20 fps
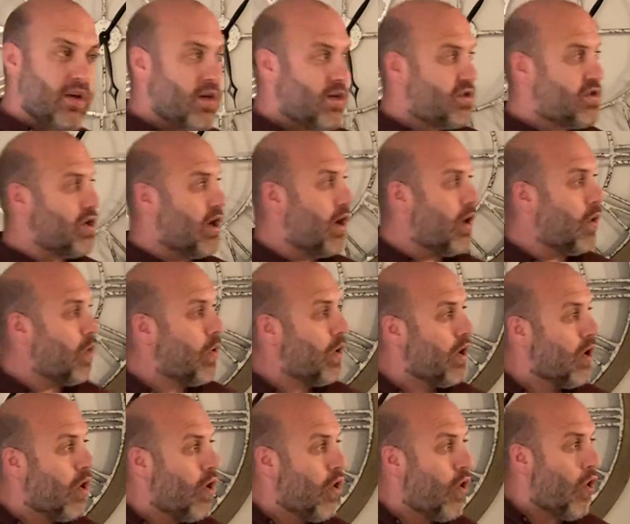
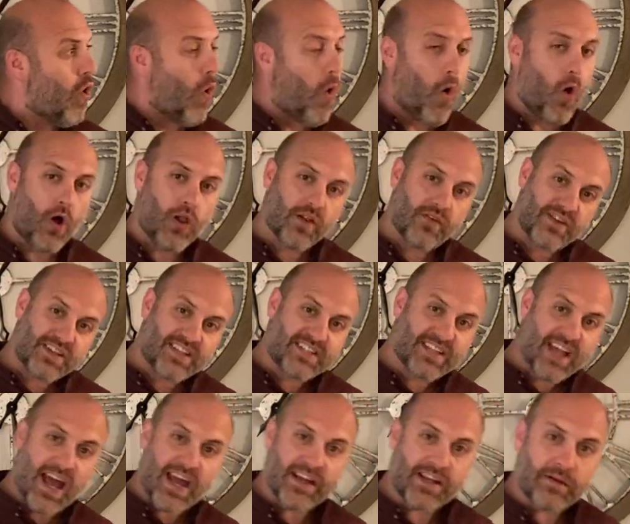So, all of a
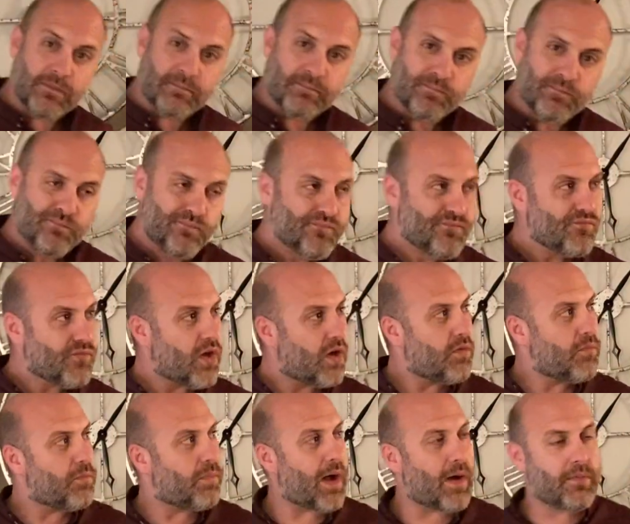sudden,
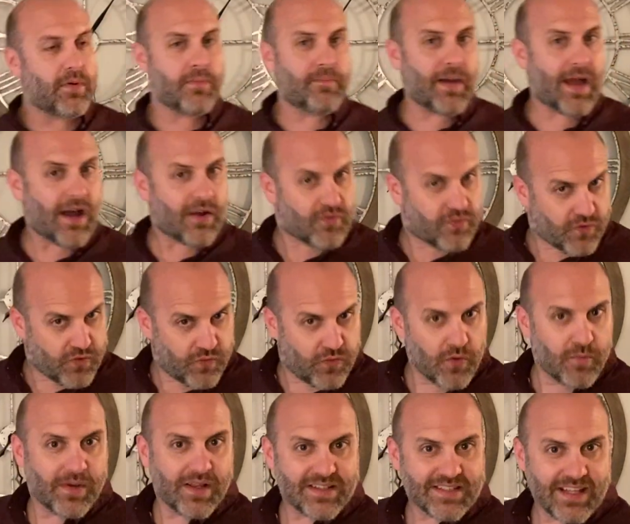probably about a
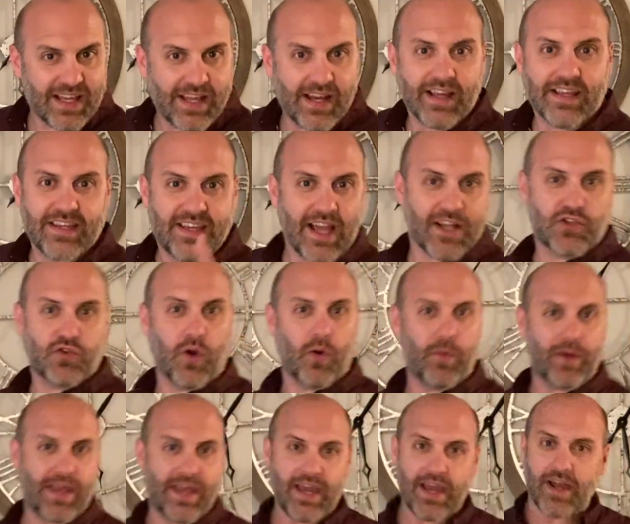few minutes later, guess what
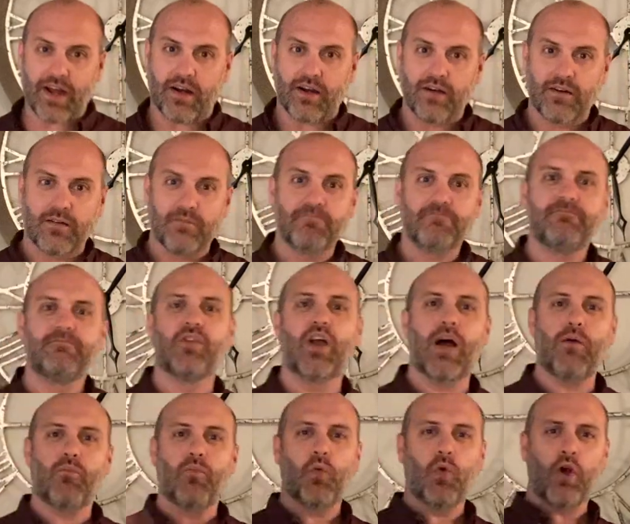we hear?
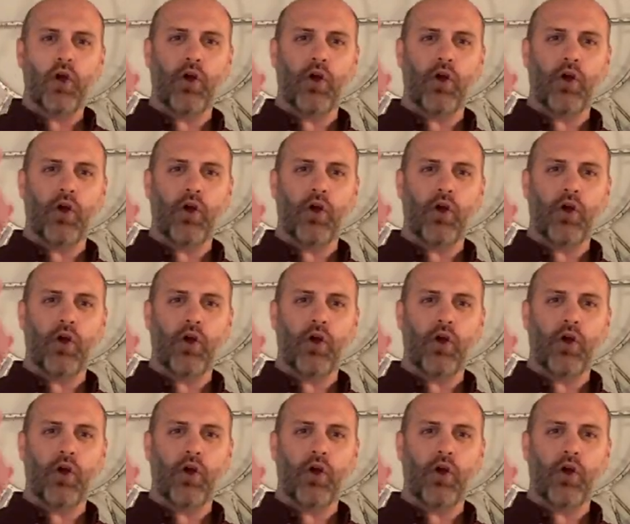Yep, woo.